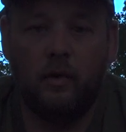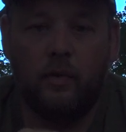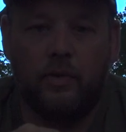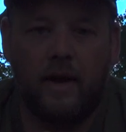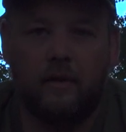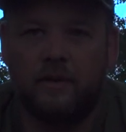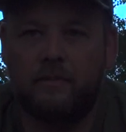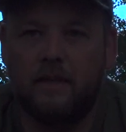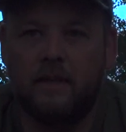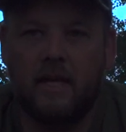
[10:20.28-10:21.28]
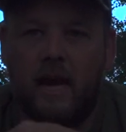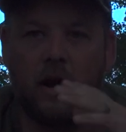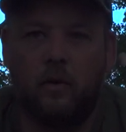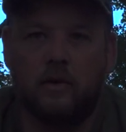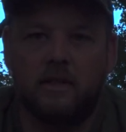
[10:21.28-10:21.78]
Without spending
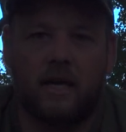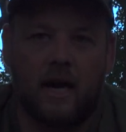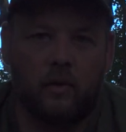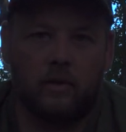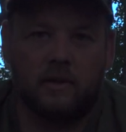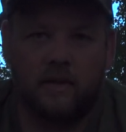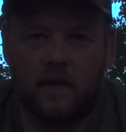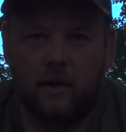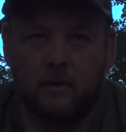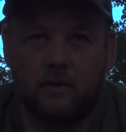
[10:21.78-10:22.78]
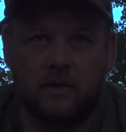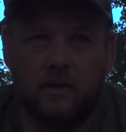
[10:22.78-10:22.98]
hours and hours and hours of